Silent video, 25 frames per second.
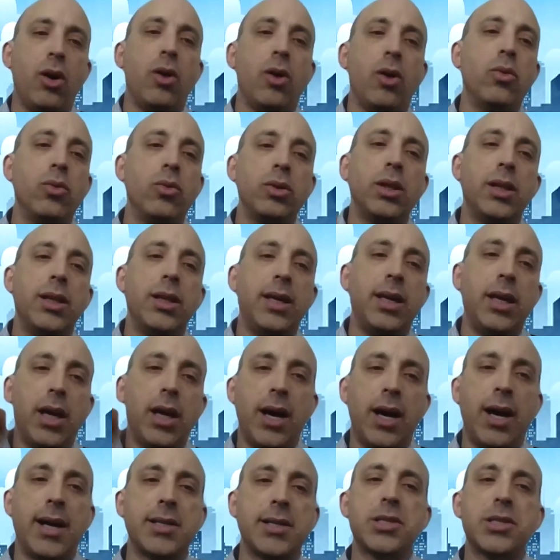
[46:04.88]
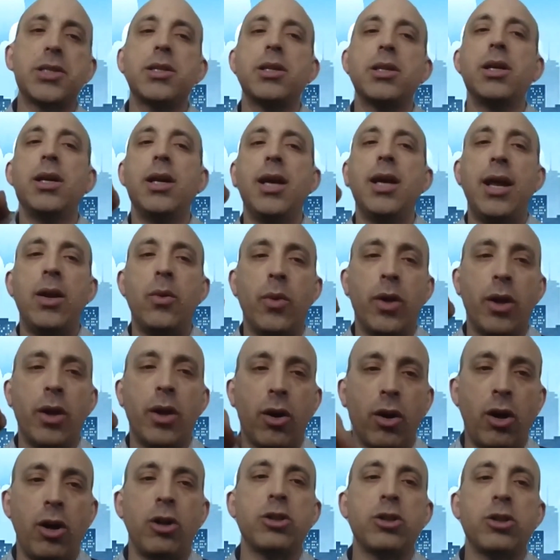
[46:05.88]
only us. And we
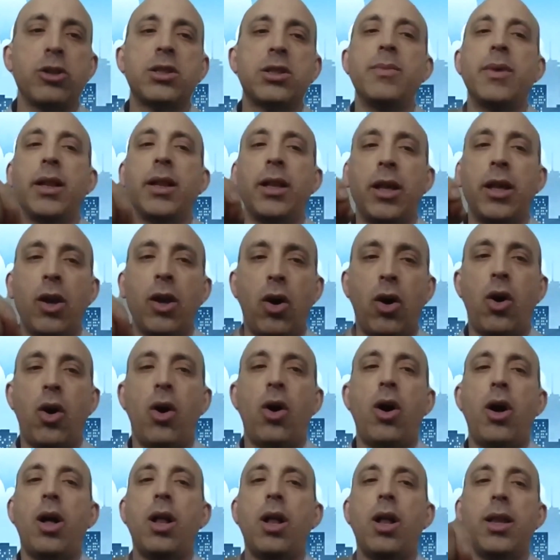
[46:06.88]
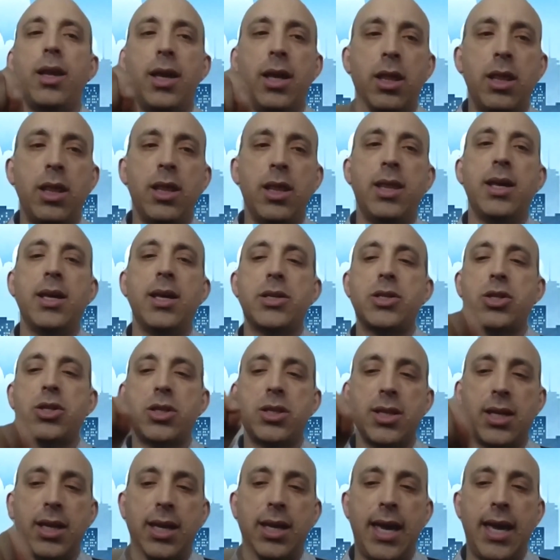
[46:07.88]
are ultimately all in this
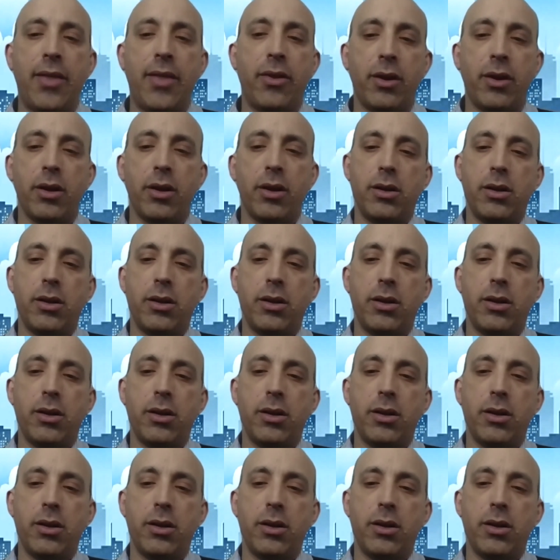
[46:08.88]
together.